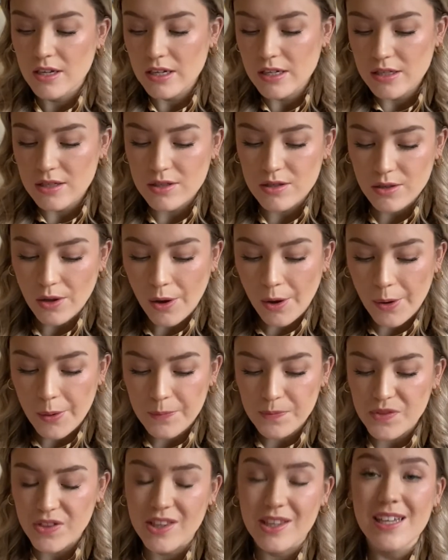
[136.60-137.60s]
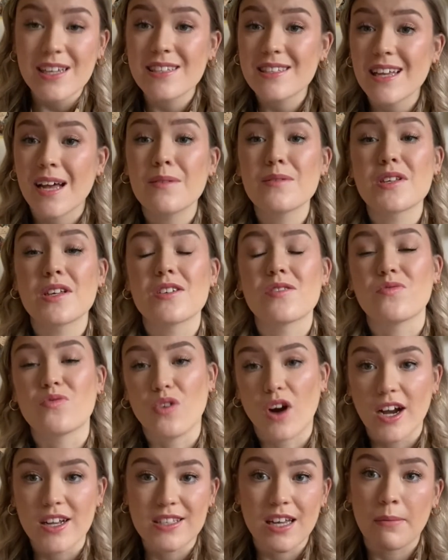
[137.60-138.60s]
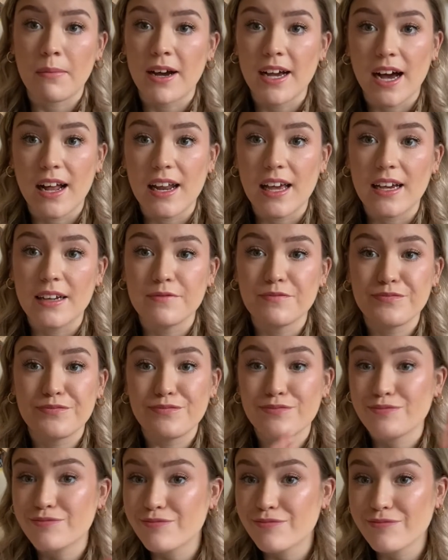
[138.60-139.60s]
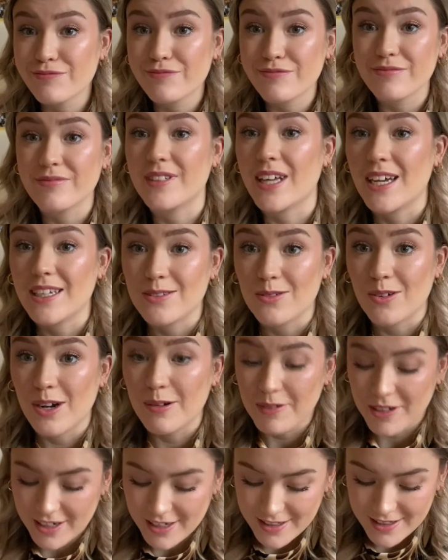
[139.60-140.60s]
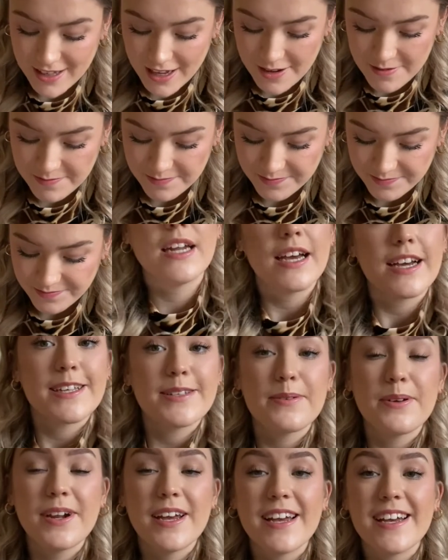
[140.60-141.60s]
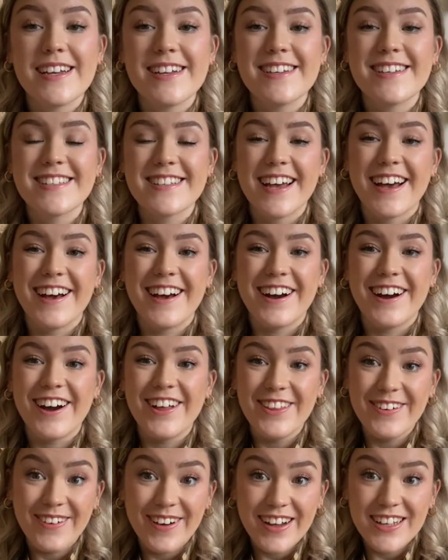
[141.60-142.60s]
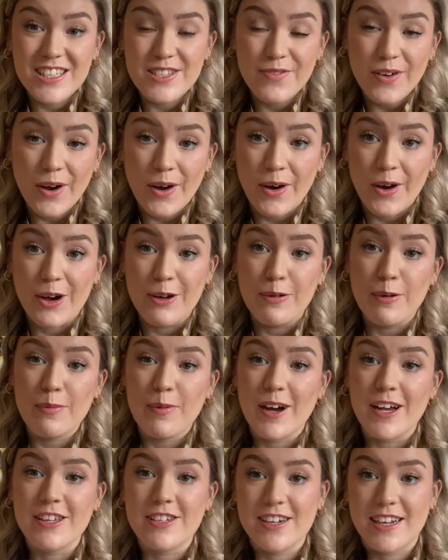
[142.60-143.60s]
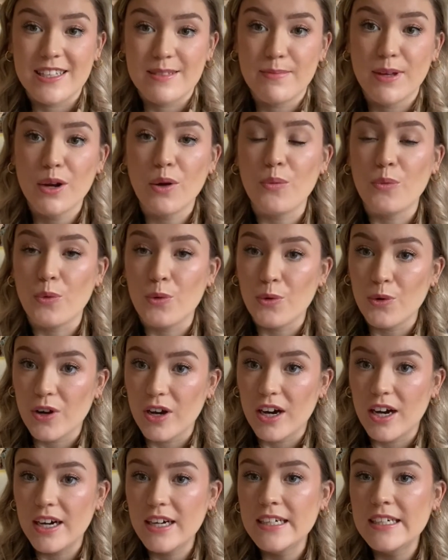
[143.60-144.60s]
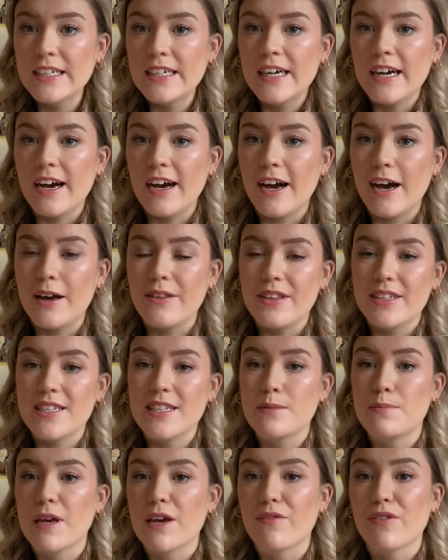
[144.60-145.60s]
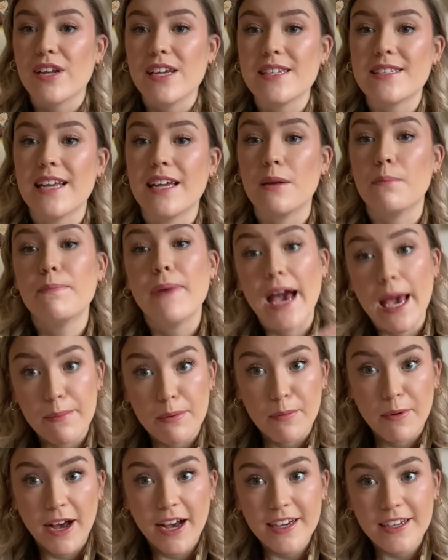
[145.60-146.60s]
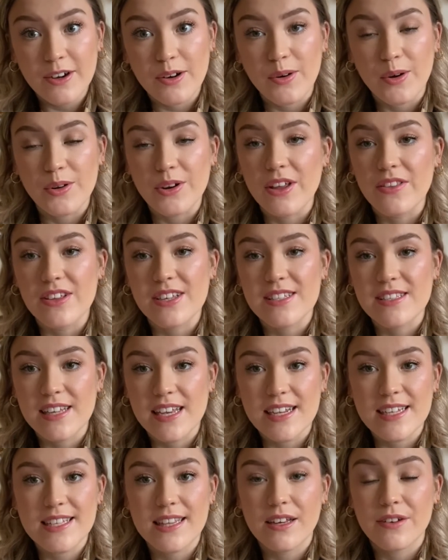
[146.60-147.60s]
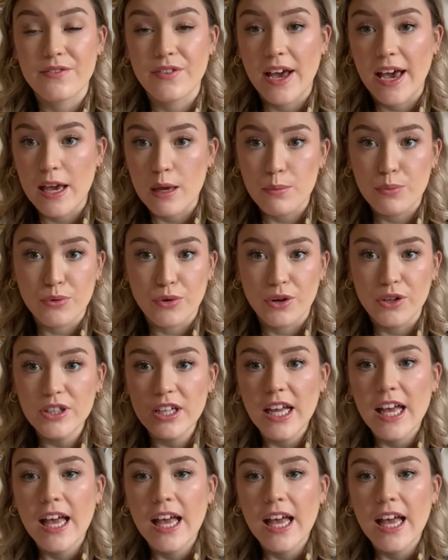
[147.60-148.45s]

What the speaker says: So this sounds right up my alley. That's all I'm gonna say. Next one is Other Words for Home by Jasmine Walger. This is being released in paperback on the 6th of April,